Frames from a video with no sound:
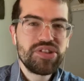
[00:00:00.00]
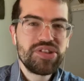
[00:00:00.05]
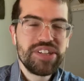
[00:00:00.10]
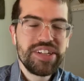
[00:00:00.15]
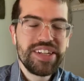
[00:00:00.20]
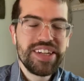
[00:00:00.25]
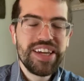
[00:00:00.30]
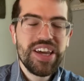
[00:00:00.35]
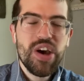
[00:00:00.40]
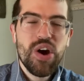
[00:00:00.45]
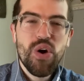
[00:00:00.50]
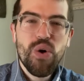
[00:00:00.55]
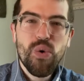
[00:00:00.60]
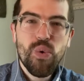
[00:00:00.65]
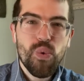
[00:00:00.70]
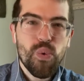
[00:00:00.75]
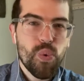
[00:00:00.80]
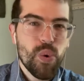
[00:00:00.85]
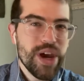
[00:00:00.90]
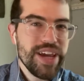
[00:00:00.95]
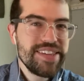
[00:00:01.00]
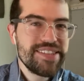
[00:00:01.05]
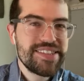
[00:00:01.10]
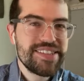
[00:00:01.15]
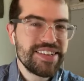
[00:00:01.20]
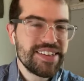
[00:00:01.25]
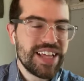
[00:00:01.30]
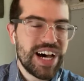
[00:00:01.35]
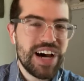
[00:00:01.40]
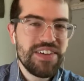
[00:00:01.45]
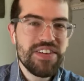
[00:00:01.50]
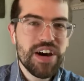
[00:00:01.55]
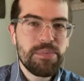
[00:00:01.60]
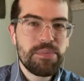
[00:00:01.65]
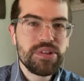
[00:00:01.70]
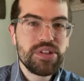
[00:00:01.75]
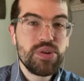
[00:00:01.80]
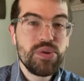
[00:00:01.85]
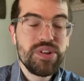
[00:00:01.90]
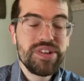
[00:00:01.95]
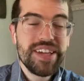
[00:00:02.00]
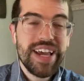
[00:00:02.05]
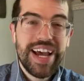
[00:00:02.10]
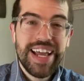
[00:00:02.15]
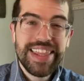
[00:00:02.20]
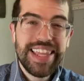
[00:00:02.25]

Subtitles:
City wasted a lot of opportunities,